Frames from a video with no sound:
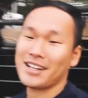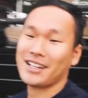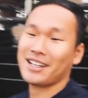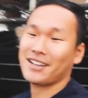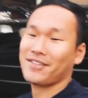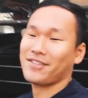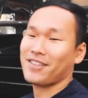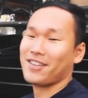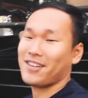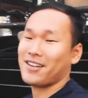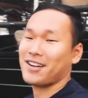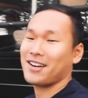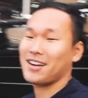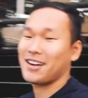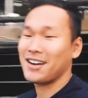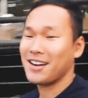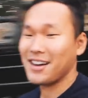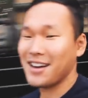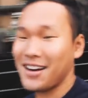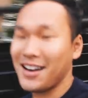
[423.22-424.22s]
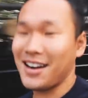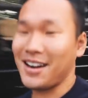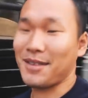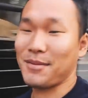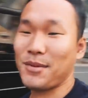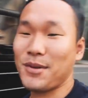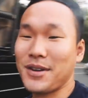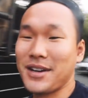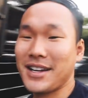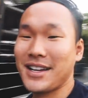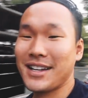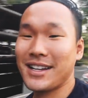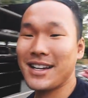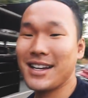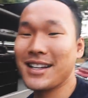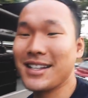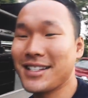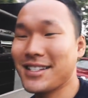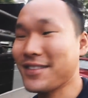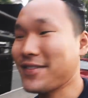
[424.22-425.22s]
ready for our morning
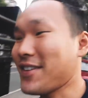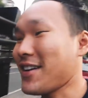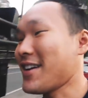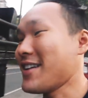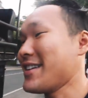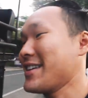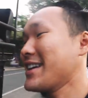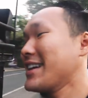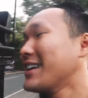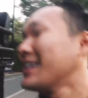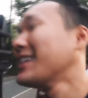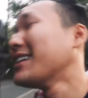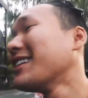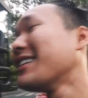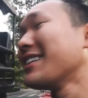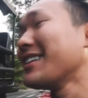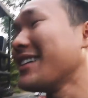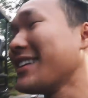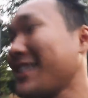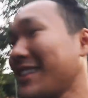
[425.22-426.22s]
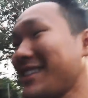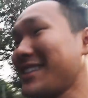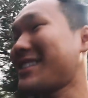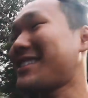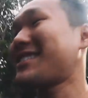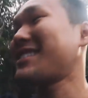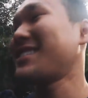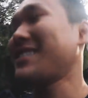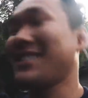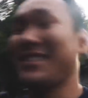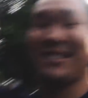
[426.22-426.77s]
safari in this